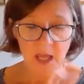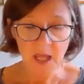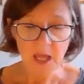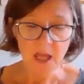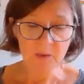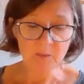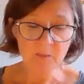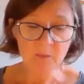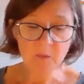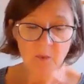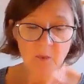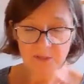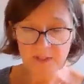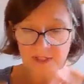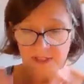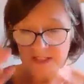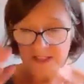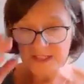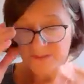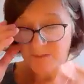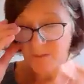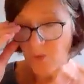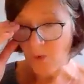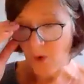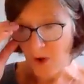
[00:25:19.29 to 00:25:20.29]
What it
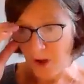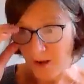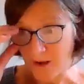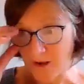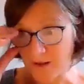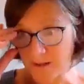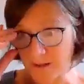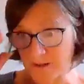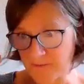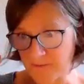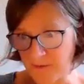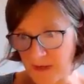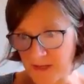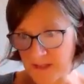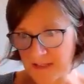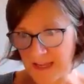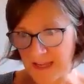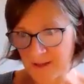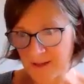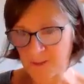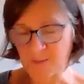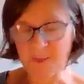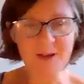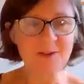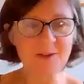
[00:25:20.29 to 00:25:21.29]
is more hard to find
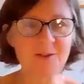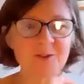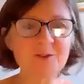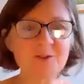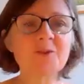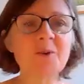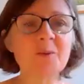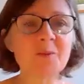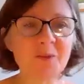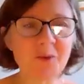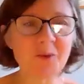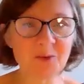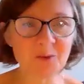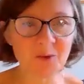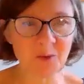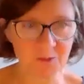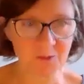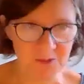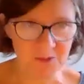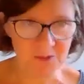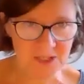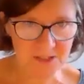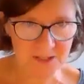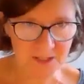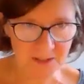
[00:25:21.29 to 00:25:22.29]
out about are the groups you're not
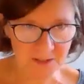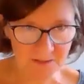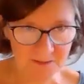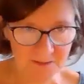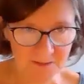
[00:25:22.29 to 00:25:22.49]
reaching.